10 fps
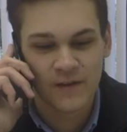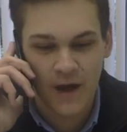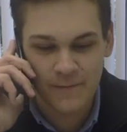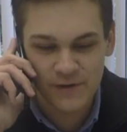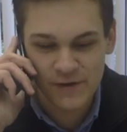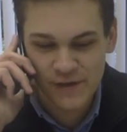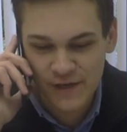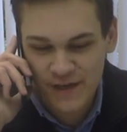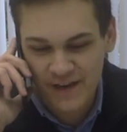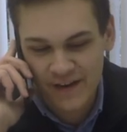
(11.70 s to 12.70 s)
I'm doing
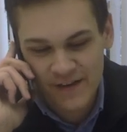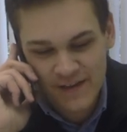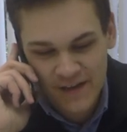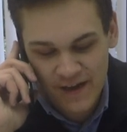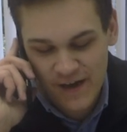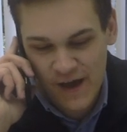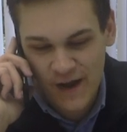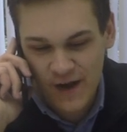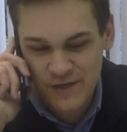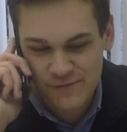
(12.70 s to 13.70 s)
good.
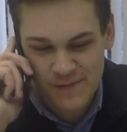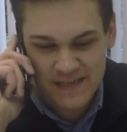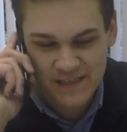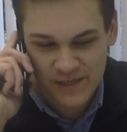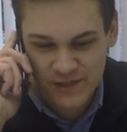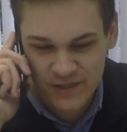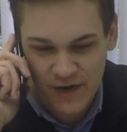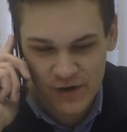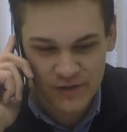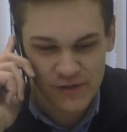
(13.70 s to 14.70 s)
I got your message and I
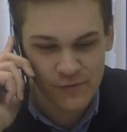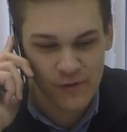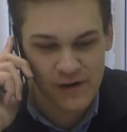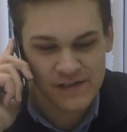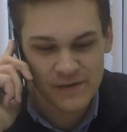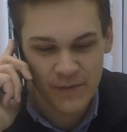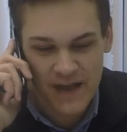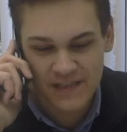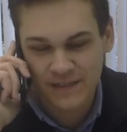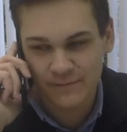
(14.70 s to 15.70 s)
heard that you wanted to
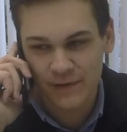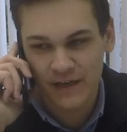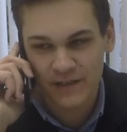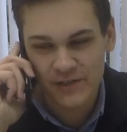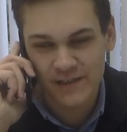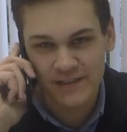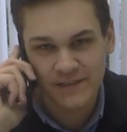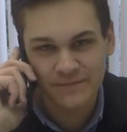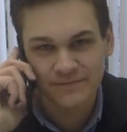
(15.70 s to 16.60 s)
buy some trees.